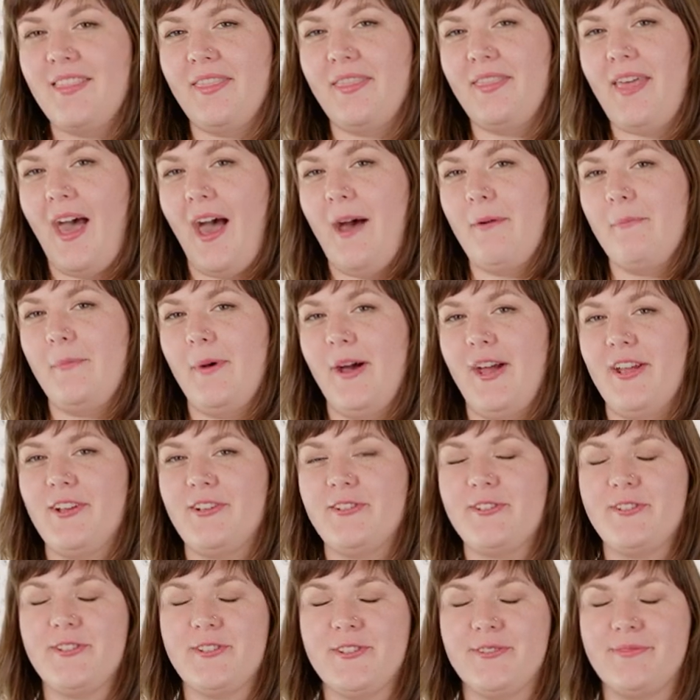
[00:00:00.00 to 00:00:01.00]
that
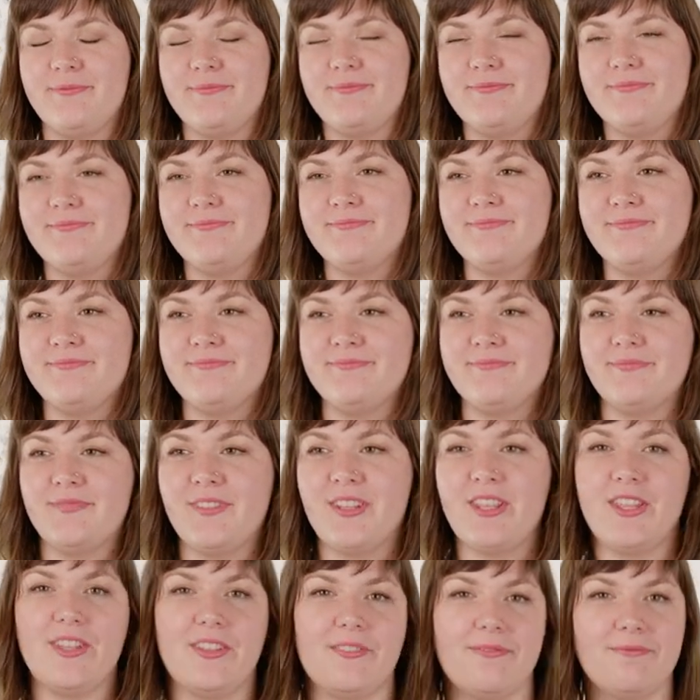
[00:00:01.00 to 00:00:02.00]
much
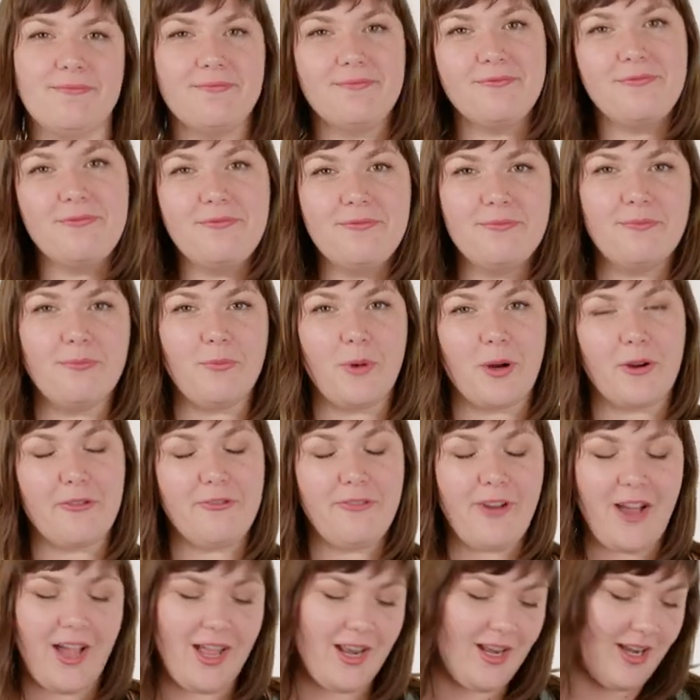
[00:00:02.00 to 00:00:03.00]
more
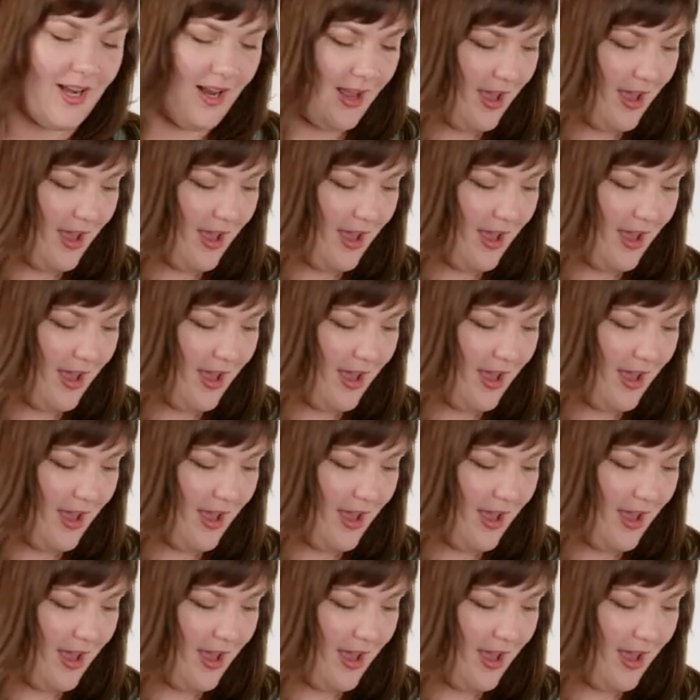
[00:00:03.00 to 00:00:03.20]
fun.